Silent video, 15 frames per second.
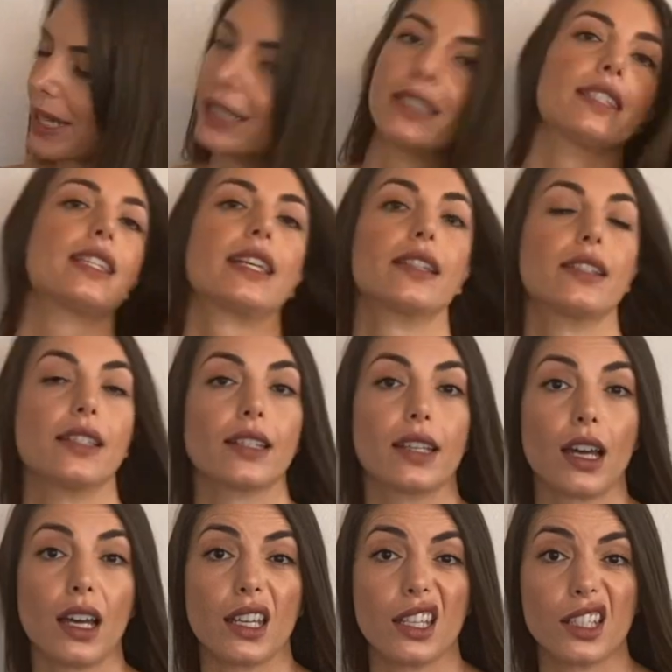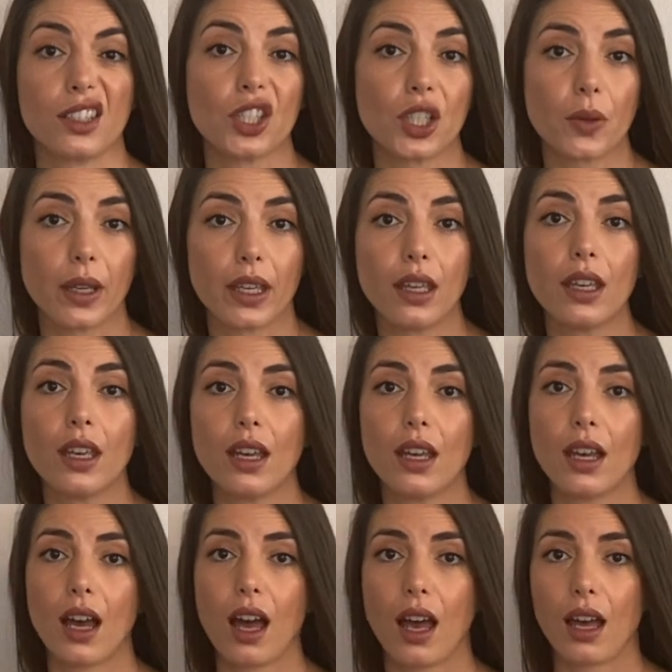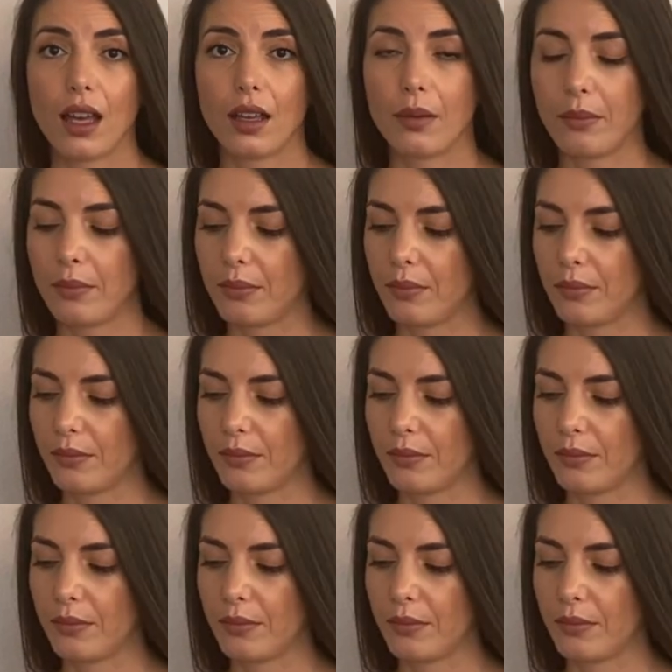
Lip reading: I decided to cut into it so